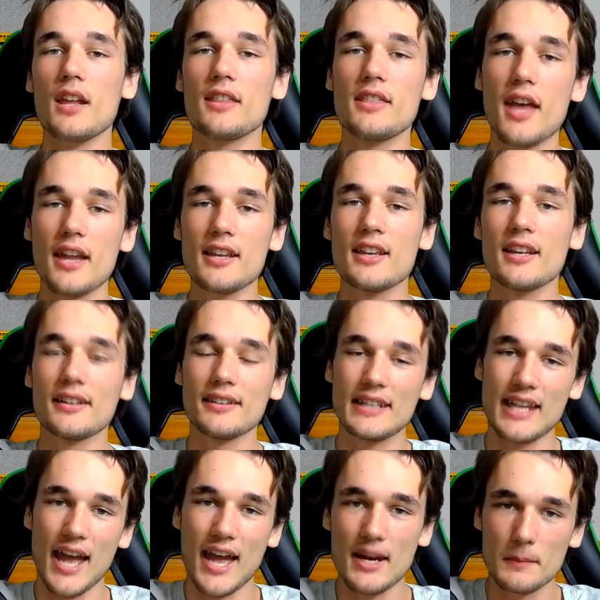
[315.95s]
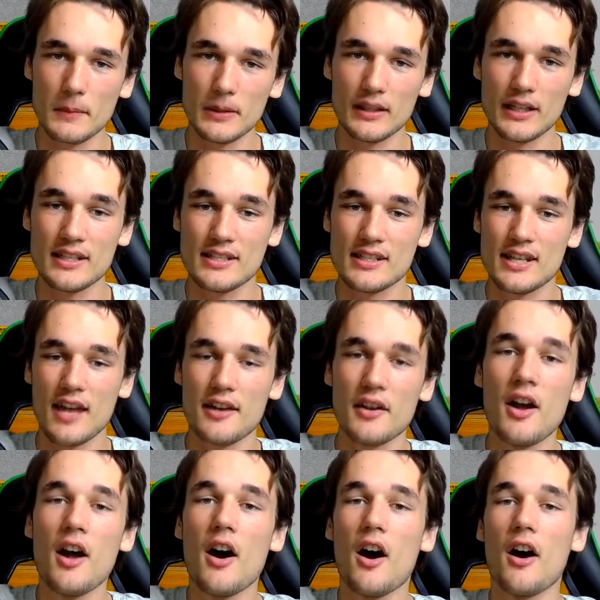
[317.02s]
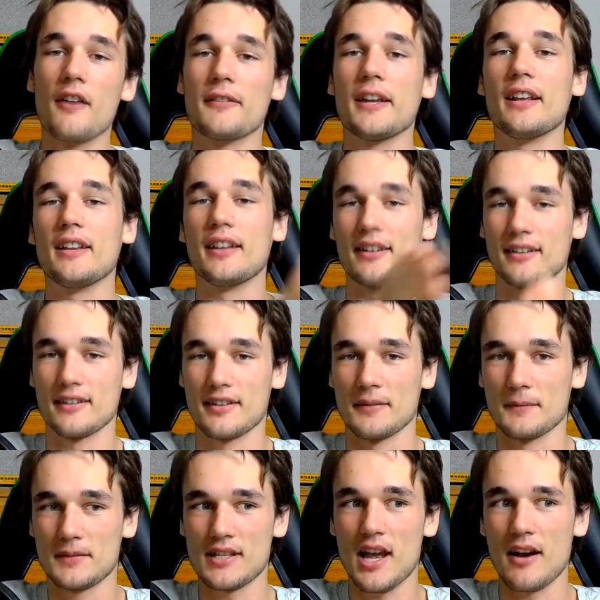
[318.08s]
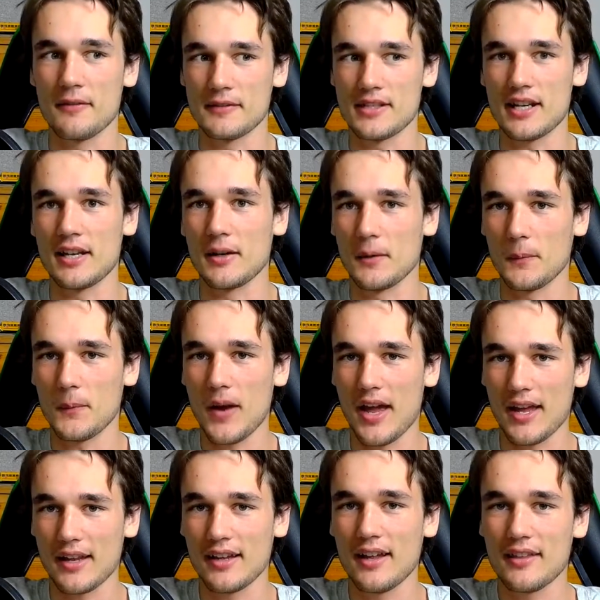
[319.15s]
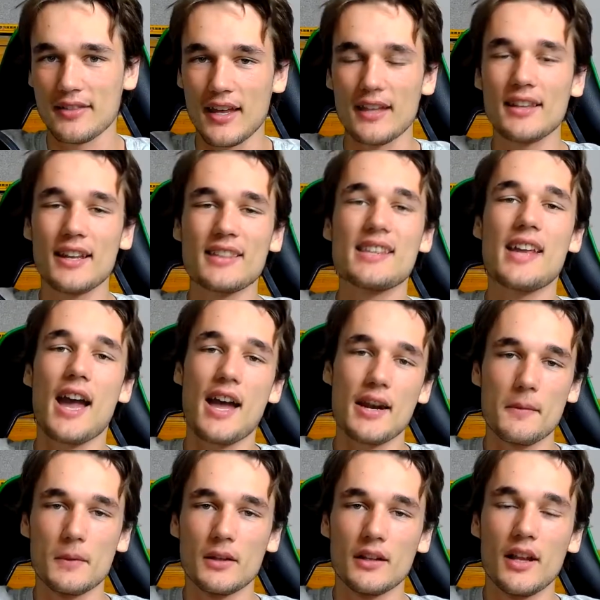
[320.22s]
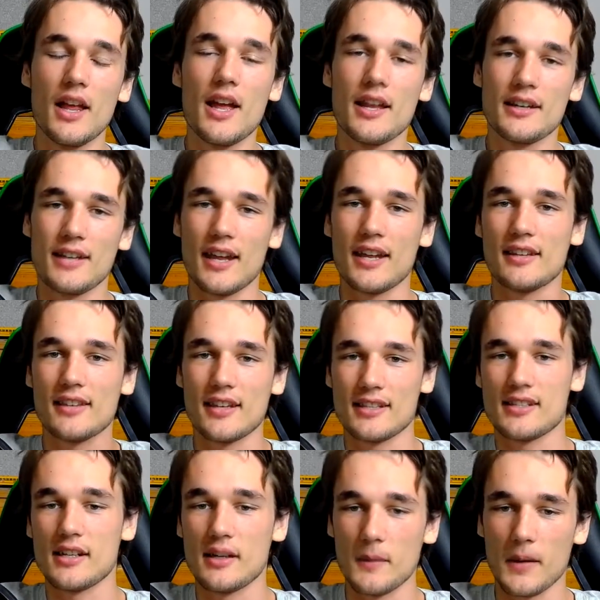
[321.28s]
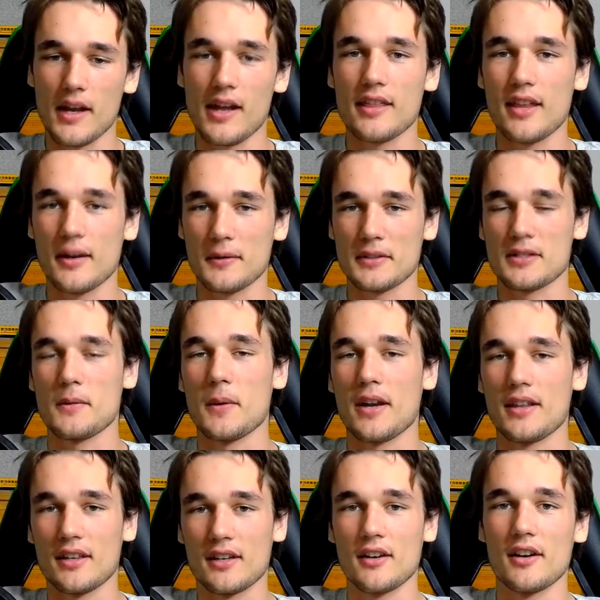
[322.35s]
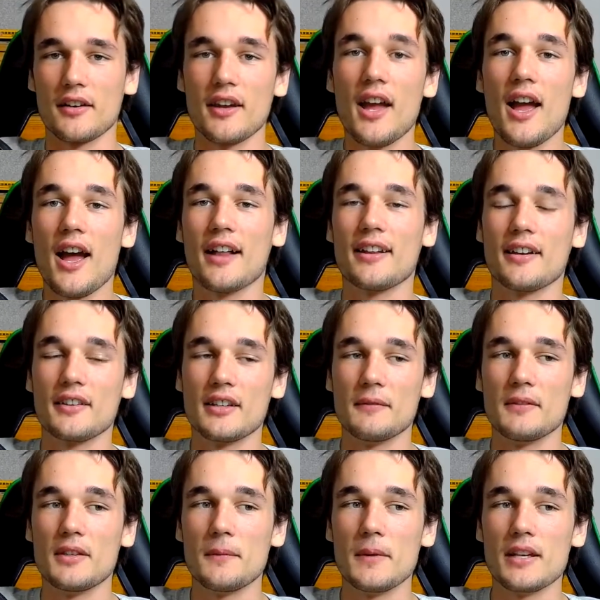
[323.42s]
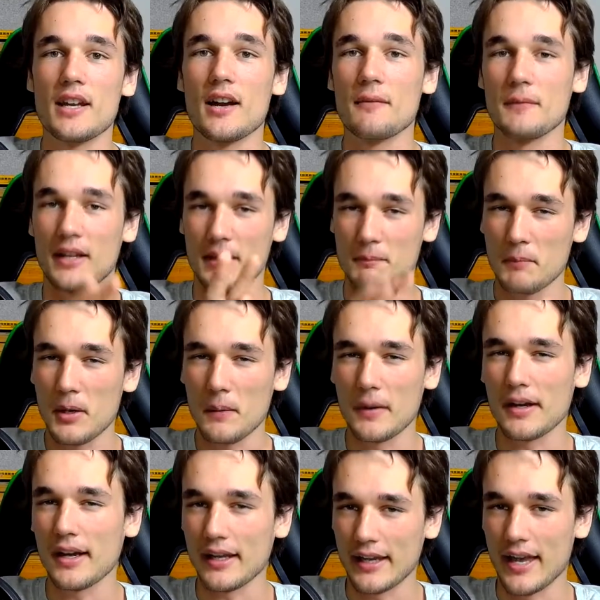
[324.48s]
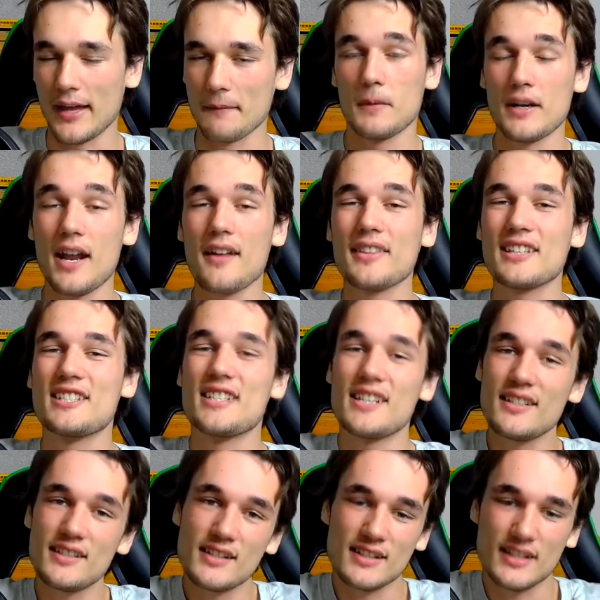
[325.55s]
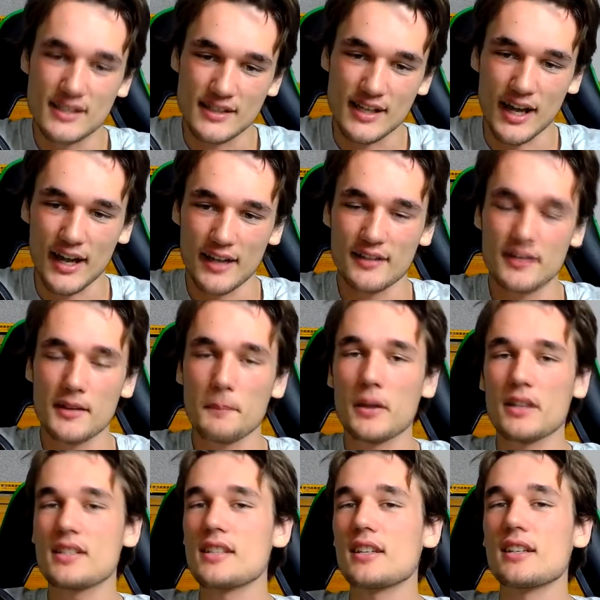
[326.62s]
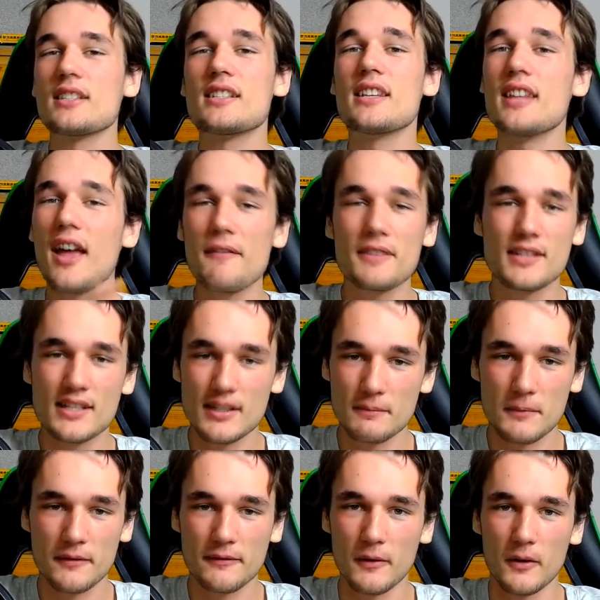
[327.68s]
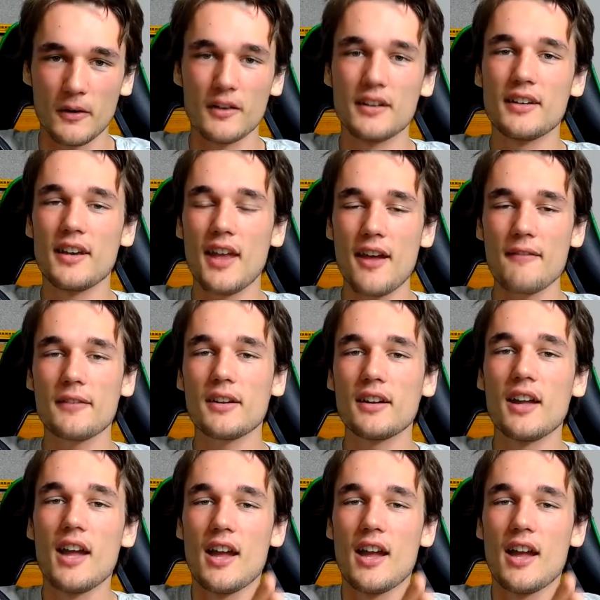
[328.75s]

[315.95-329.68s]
they killed the animal instead of killing themselves, in a way. They let the animal take their sin away, and that was the way that God allowed them to become, like, pure again. But now that Jesus has died, the person that has never sinned before, never